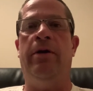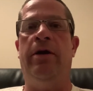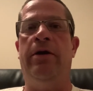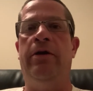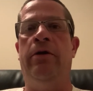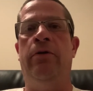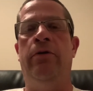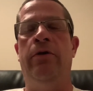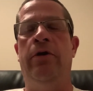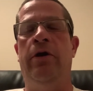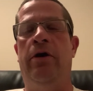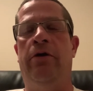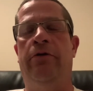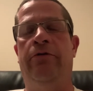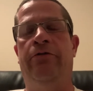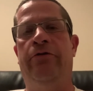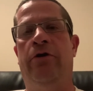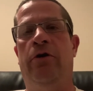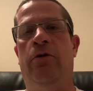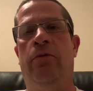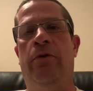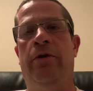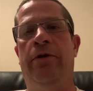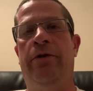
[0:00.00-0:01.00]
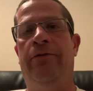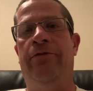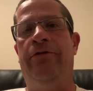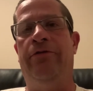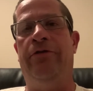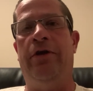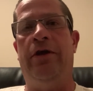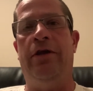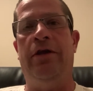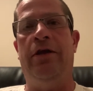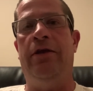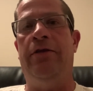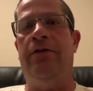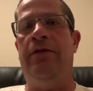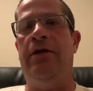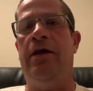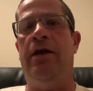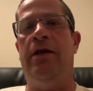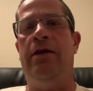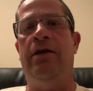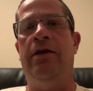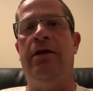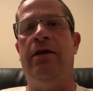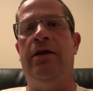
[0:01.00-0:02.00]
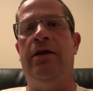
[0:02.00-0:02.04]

I don't know. So once I get that